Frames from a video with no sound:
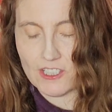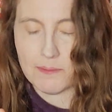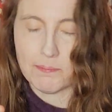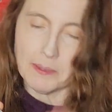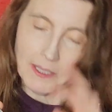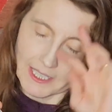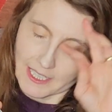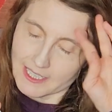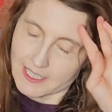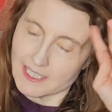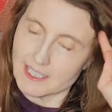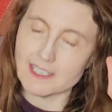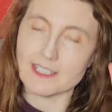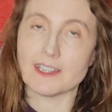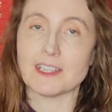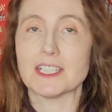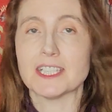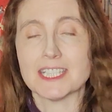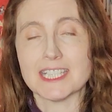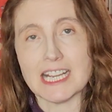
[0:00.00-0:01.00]
placed
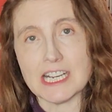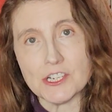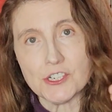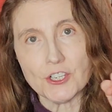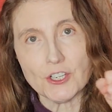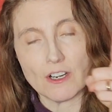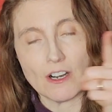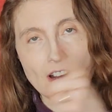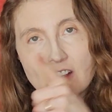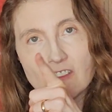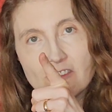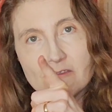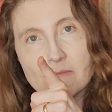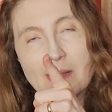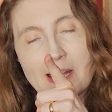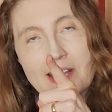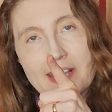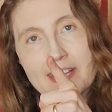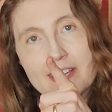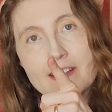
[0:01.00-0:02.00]
the center of
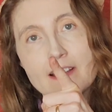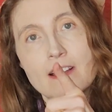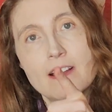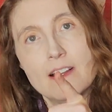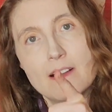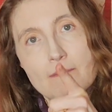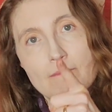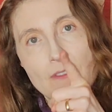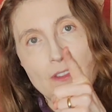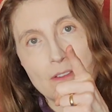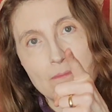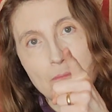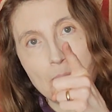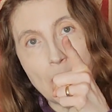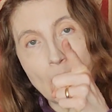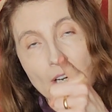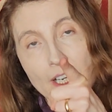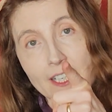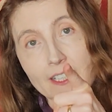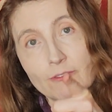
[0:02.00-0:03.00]
the
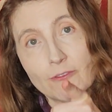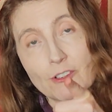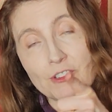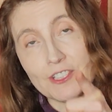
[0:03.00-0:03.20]
mark for the